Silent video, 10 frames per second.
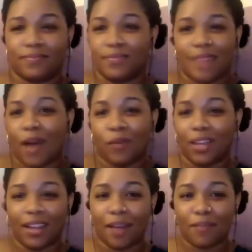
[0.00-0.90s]
how we
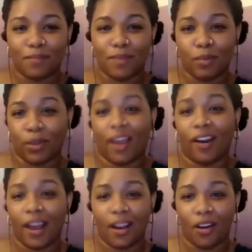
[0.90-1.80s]
can get people
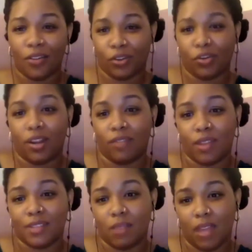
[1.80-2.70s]
care in all the creative ways
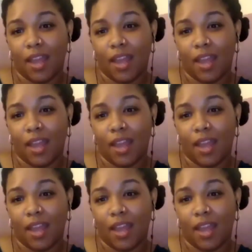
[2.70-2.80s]
that we can,